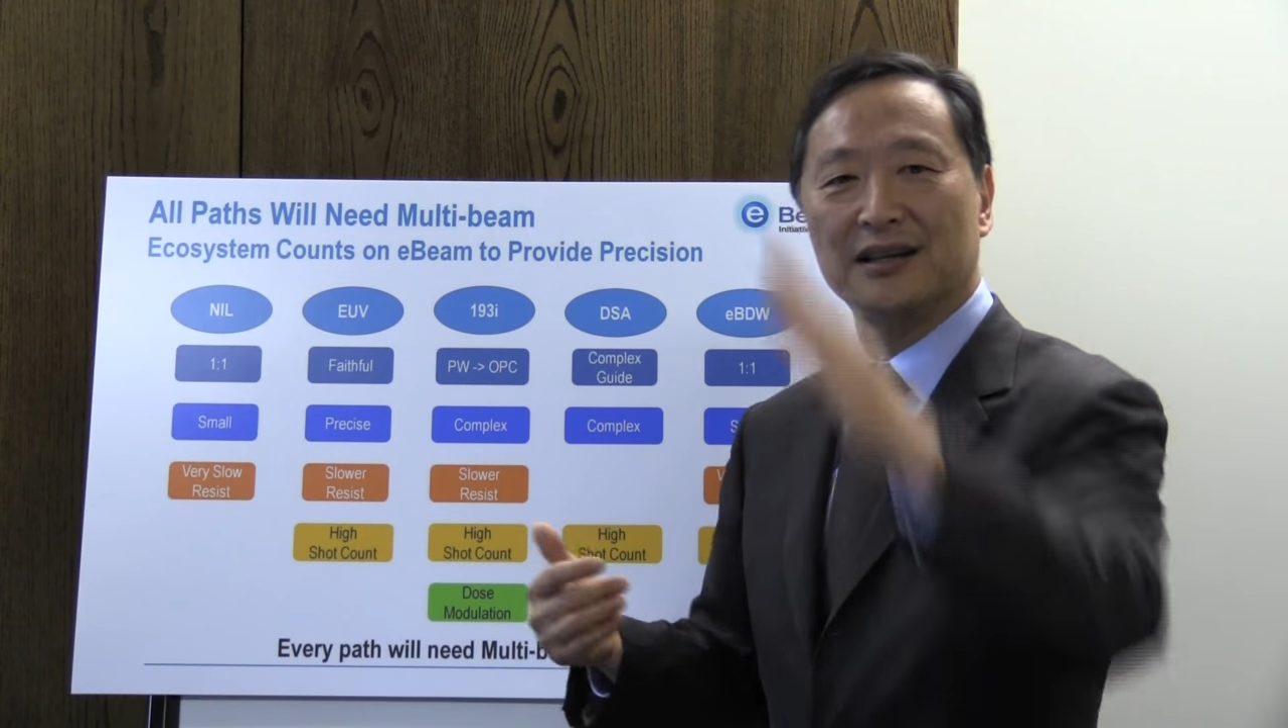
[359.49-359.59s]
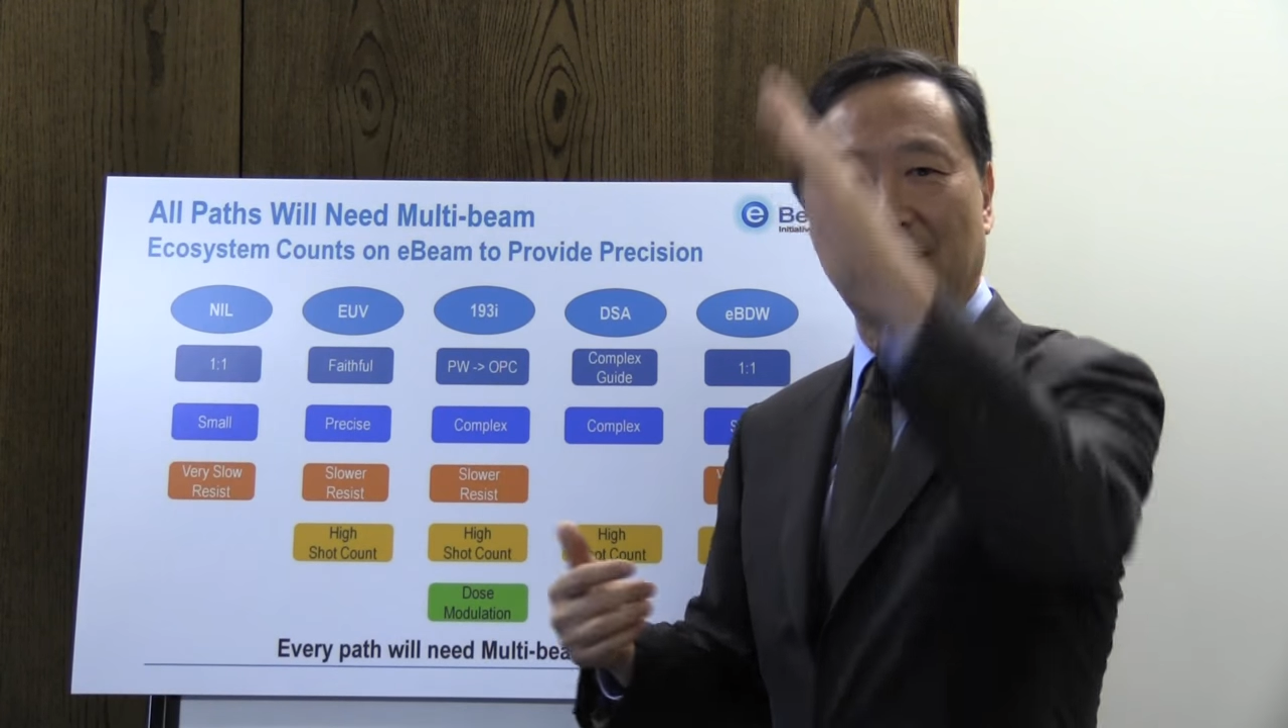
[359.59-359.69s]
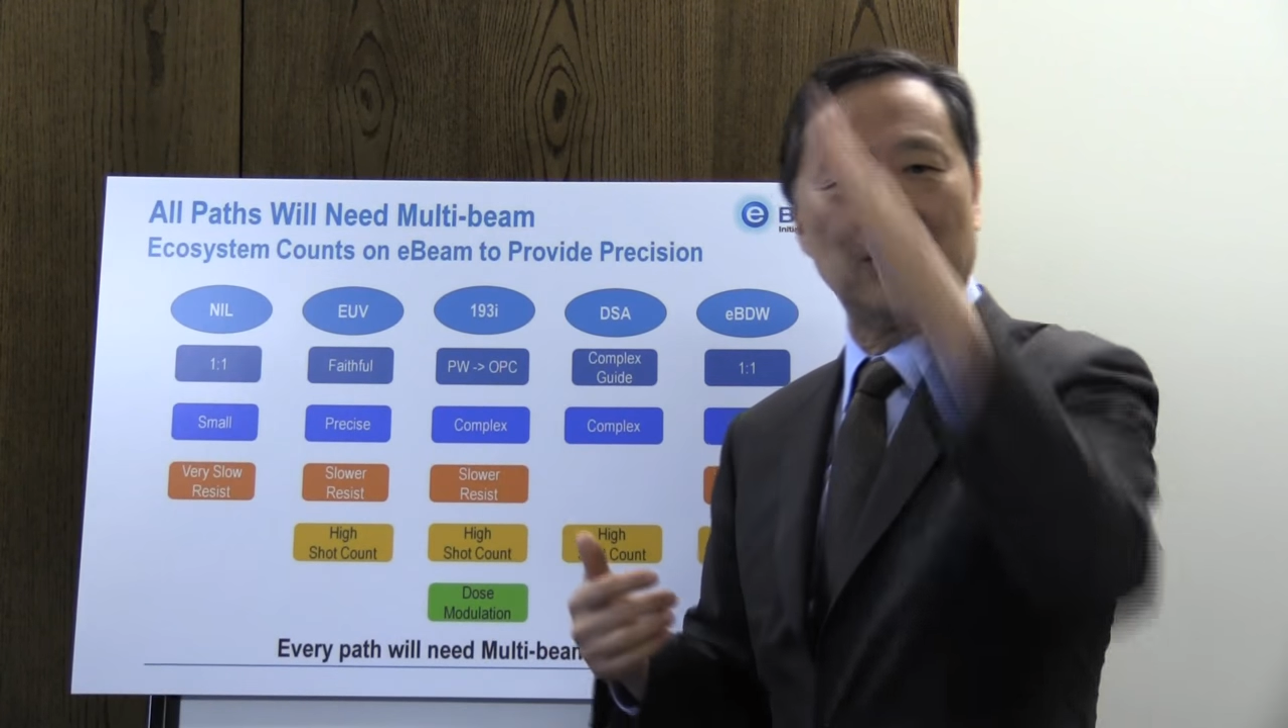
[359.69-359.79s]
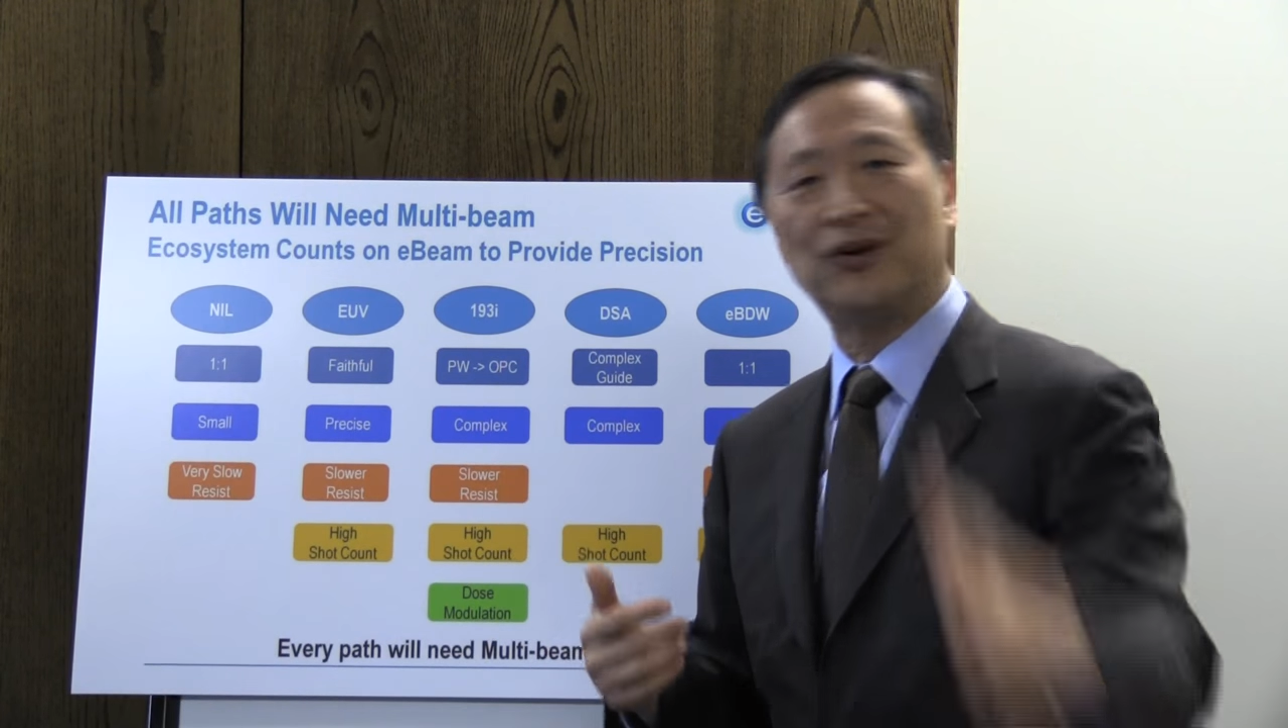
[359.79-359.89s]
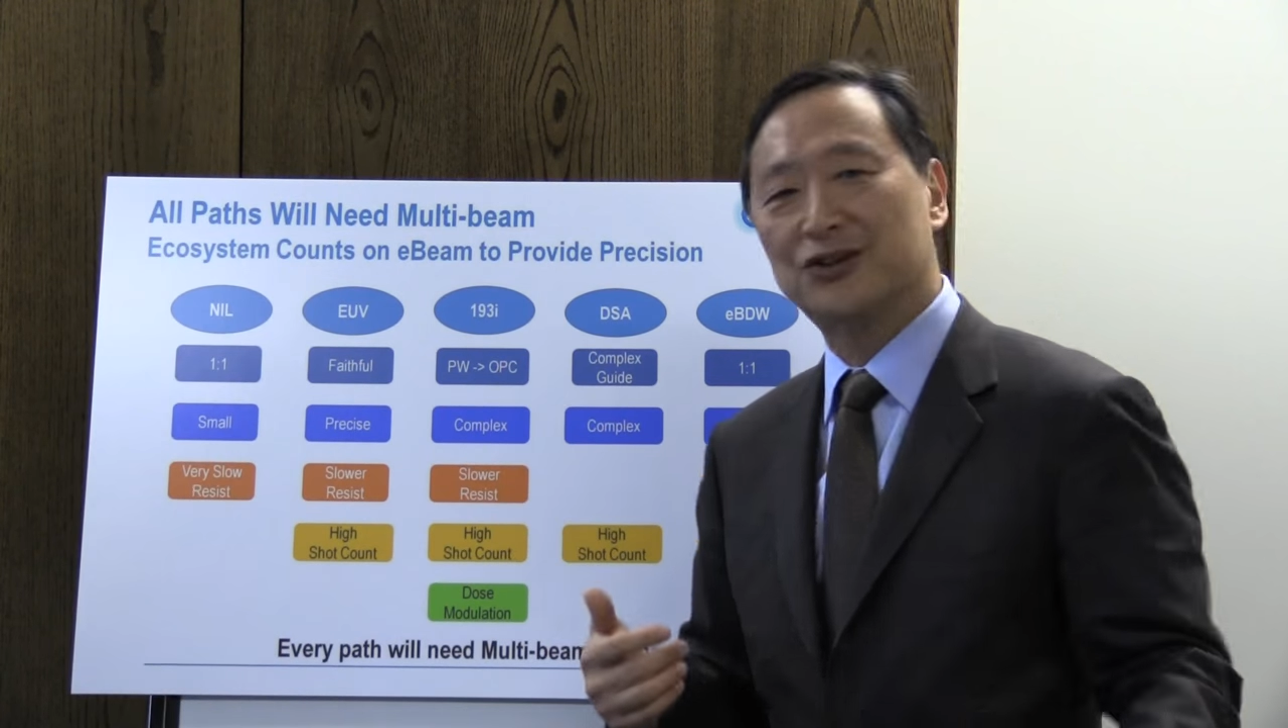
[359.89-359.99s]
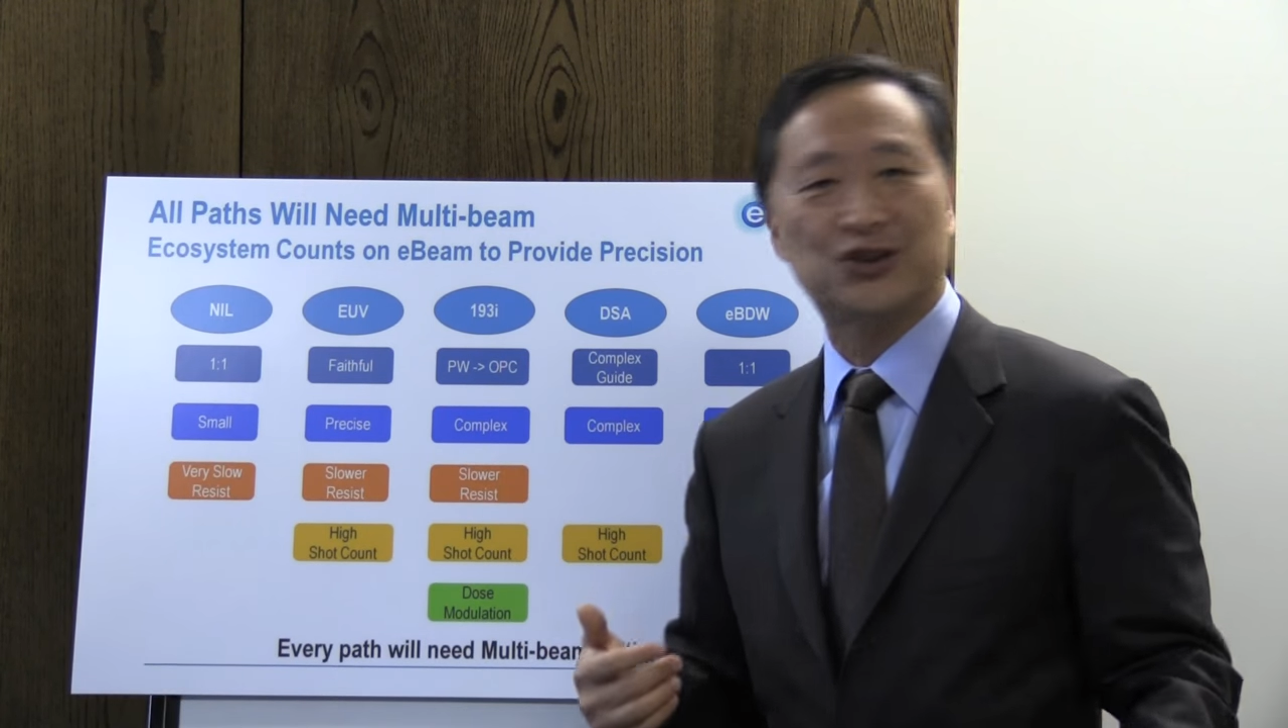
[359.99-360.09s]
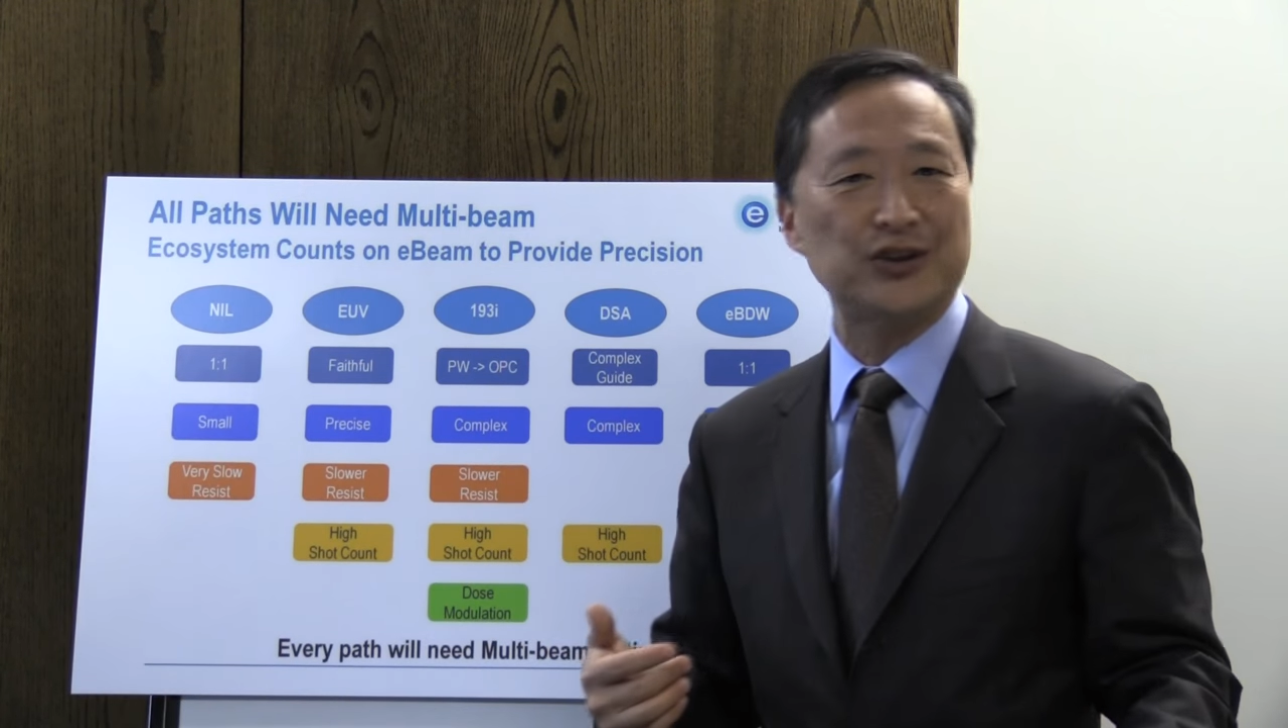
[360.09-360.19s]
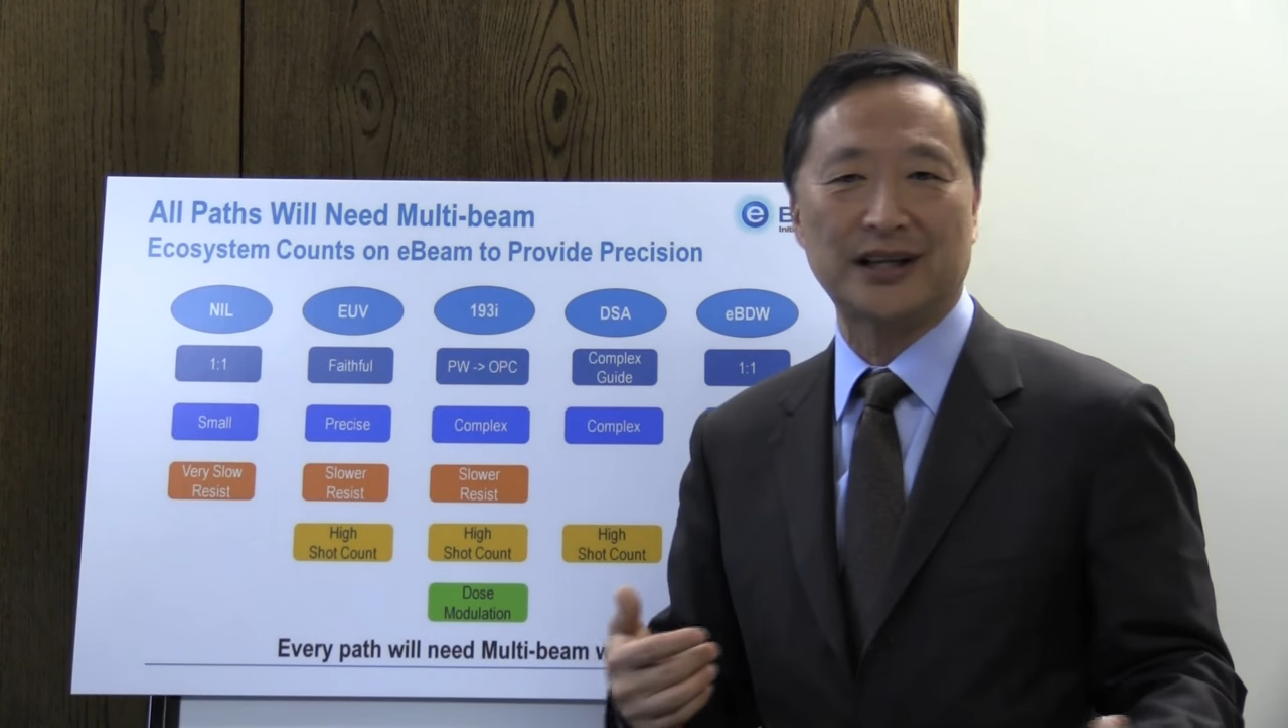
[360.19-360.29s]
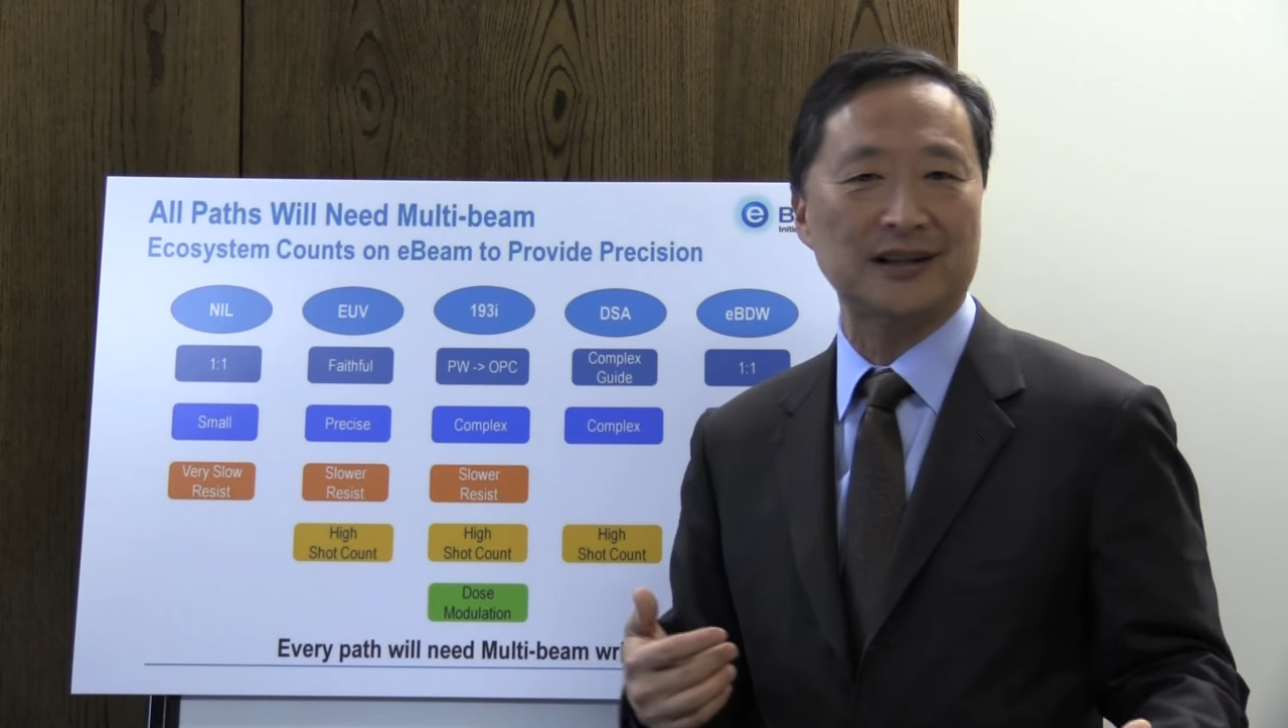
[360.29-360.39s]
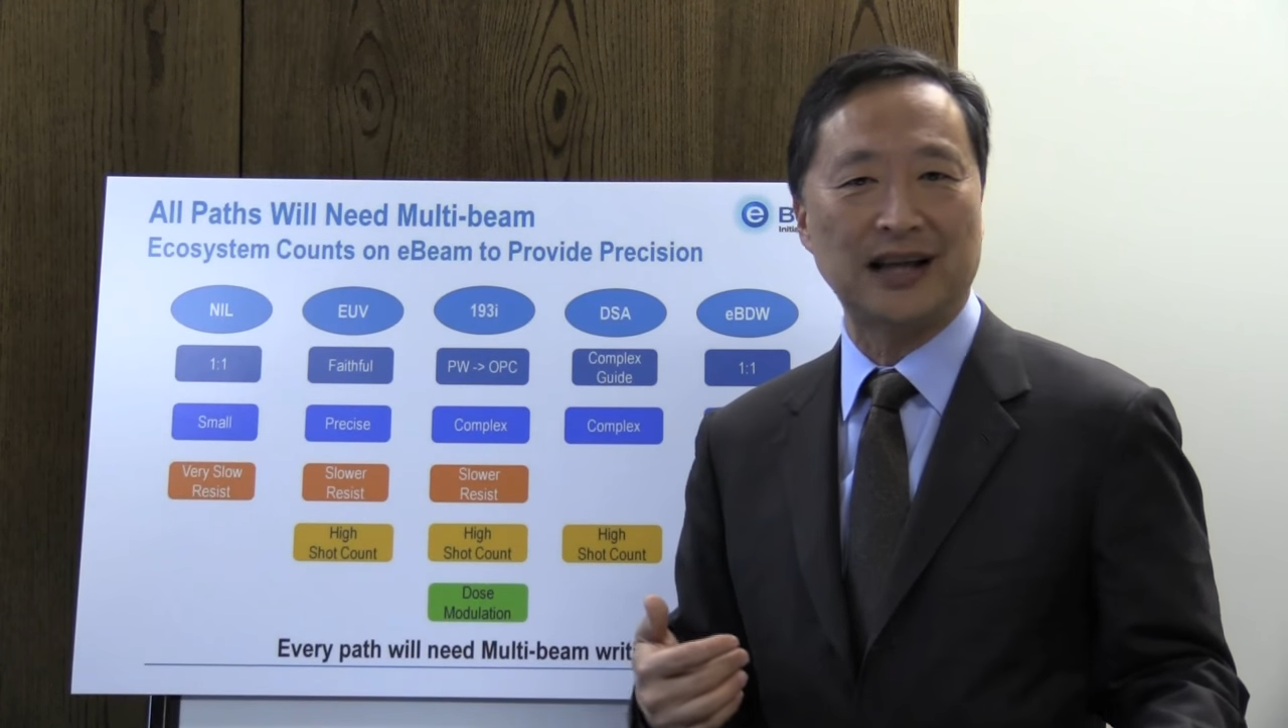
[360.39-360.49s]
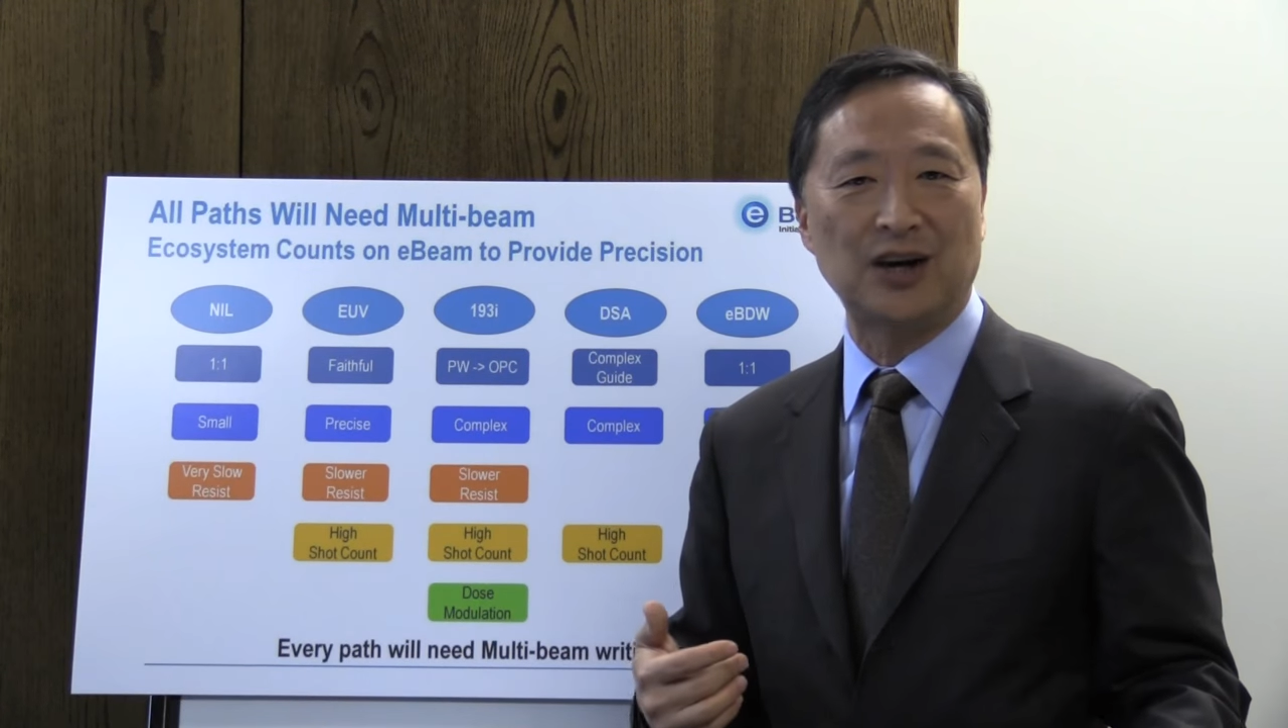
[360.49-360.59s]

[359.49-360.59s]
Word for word: they all straighten